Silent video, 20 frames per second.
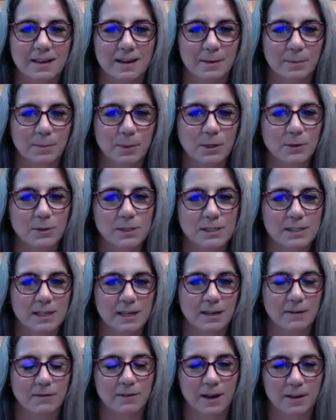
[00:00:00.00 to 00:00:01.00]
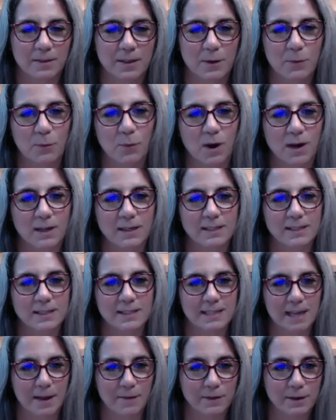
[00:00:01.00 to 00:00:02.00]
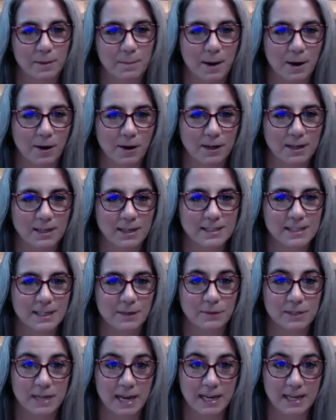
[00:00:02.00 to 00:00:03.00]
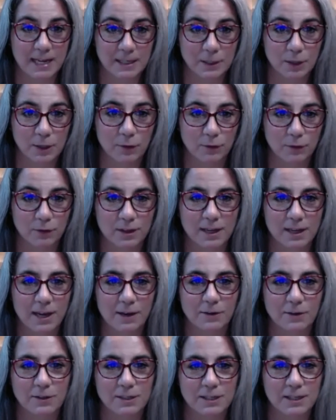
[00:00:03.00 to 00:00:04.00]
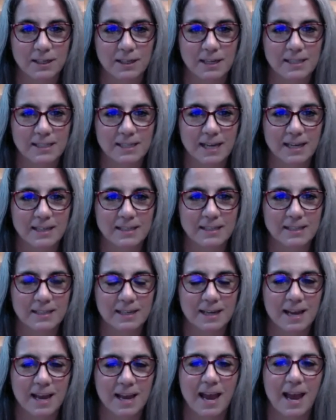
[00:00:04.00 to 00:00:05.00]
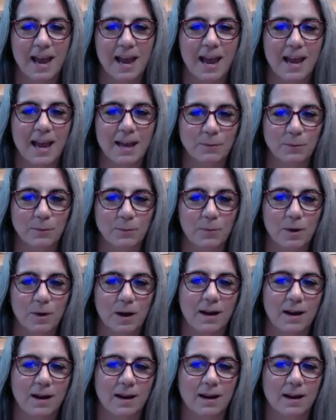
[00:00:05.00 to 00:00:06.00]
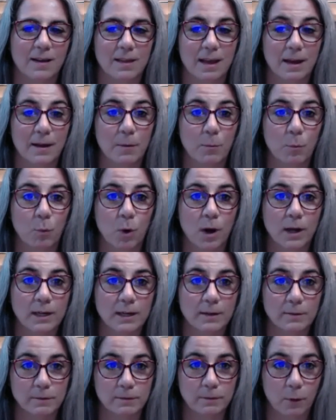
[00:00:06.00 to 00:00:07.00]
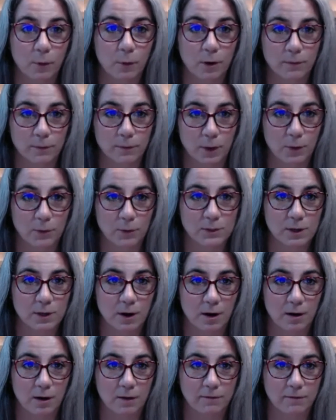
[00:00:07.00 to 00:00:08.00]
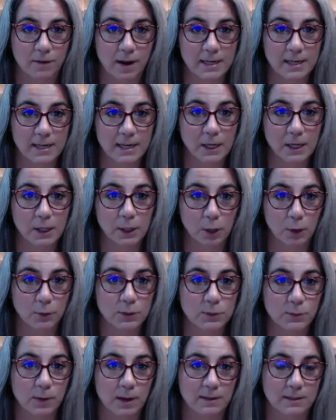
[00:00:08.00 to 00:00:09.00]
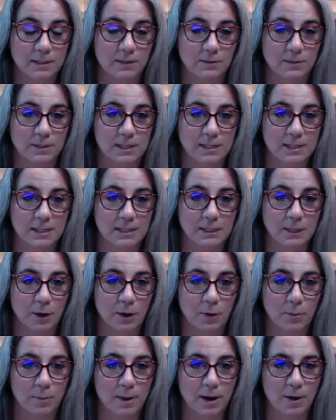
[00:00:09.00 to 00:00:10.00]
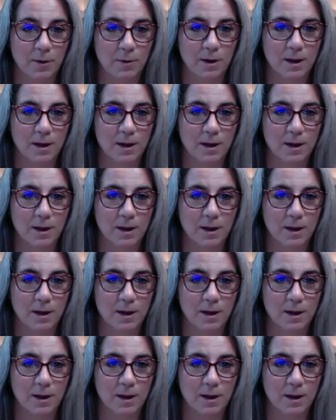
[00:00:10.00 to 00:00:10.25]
Pew study found that 1 in 7 Americans have taken an over-the-counter DNA test, and that 1 in 4 of those are finding close relatives they didn't know about.